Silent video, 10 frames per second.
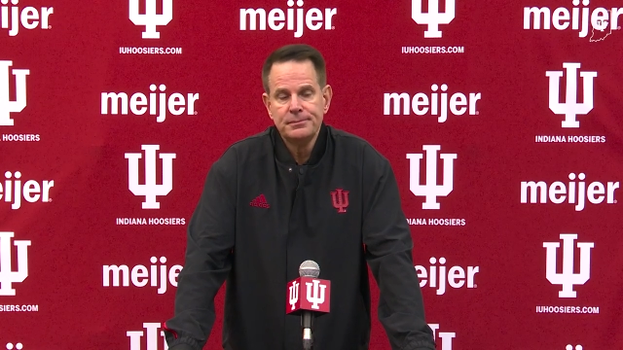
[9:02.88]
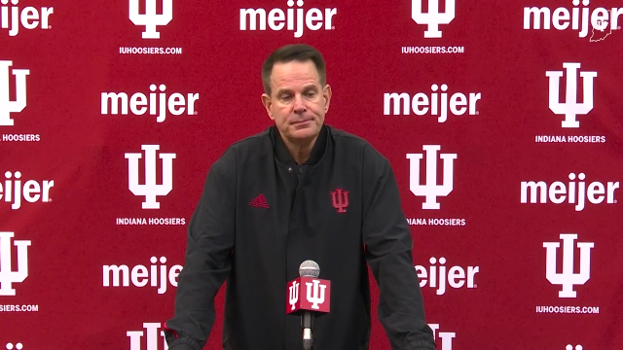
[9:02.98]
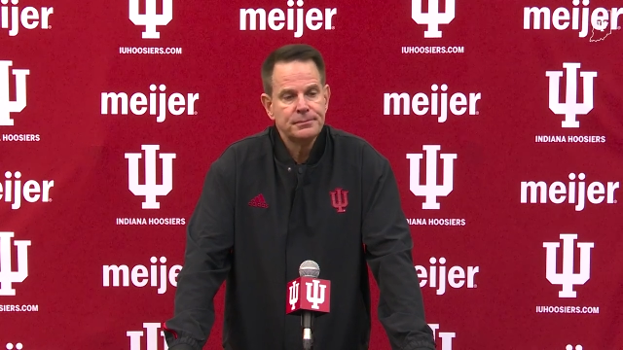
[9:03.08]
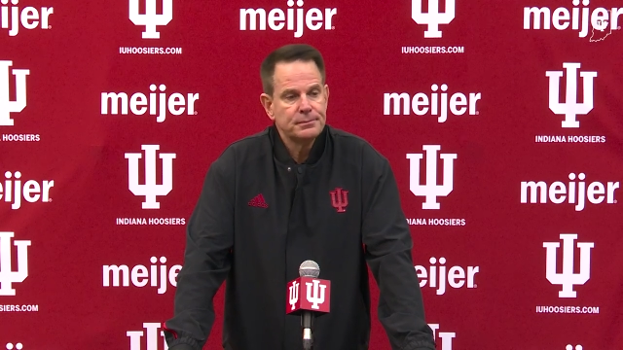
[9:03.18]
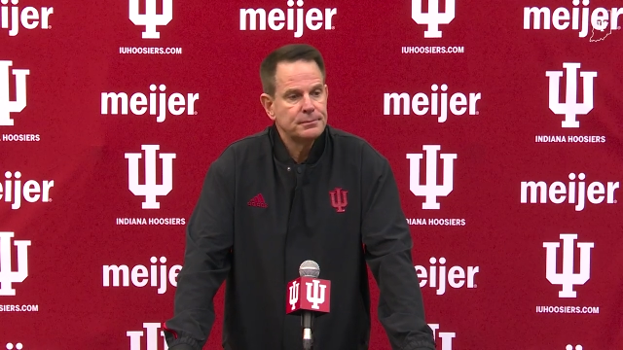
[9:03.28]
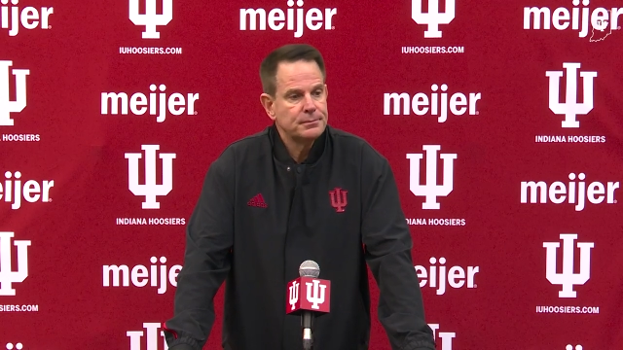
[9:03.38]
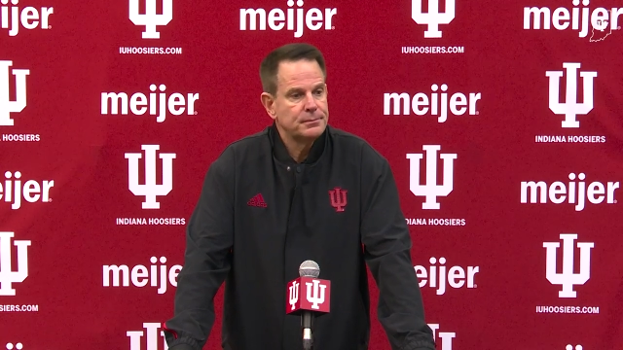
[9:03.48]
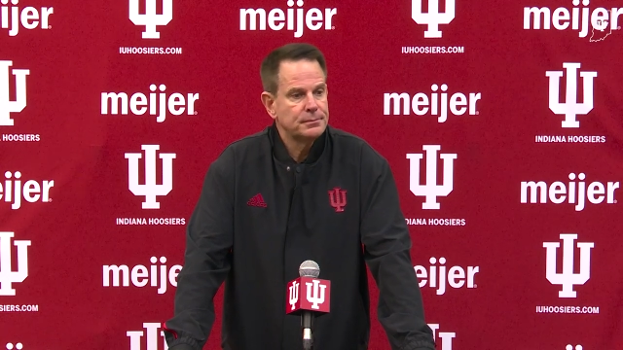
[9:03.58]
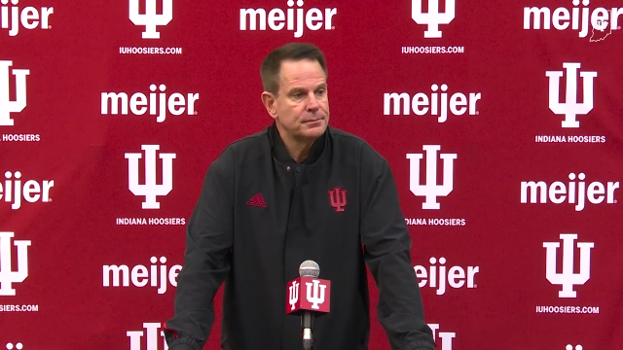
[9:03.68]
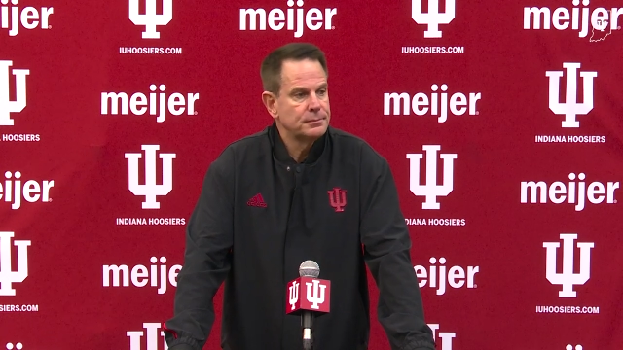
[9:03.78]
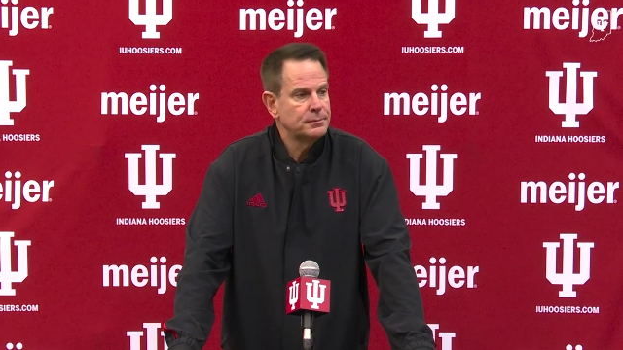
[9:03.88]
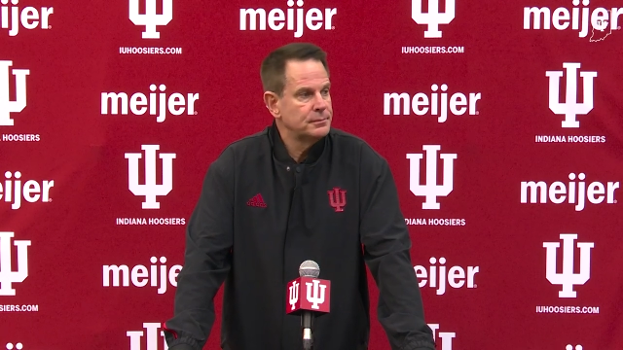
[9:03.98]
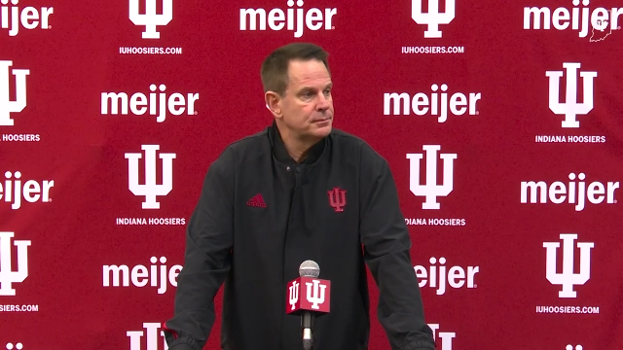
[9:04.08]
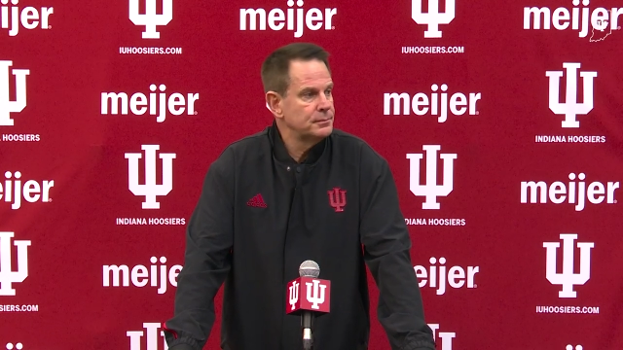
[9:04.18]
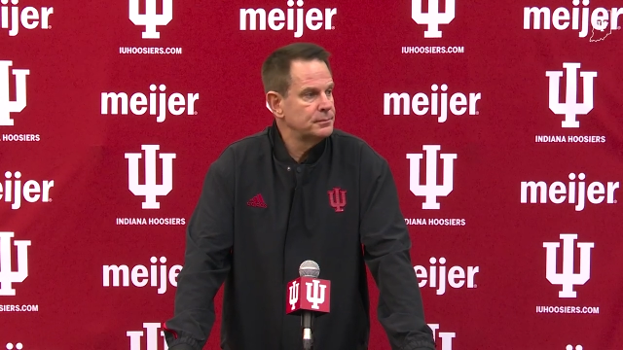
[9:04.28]

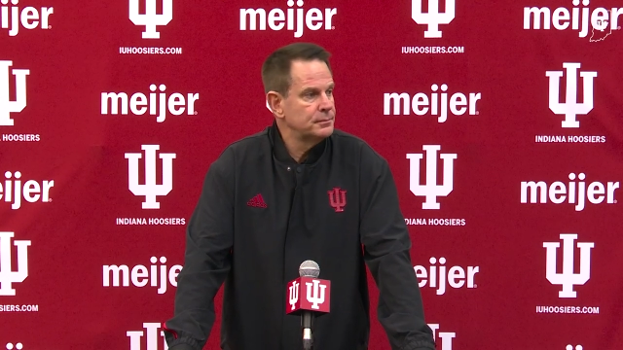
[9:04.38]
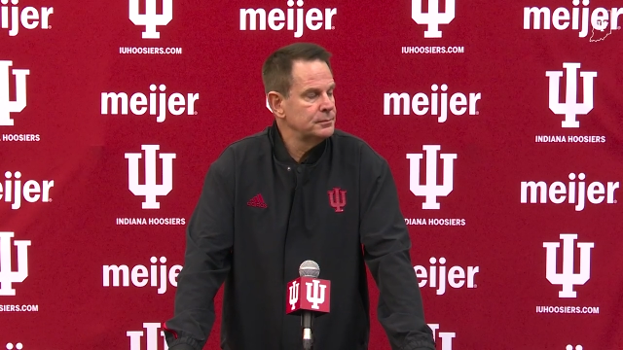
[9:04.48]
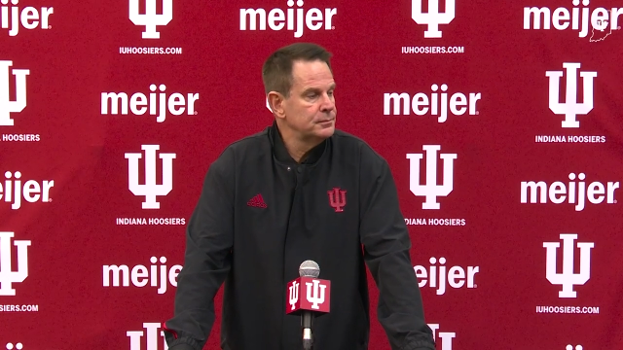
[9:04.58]
Nobody speaks.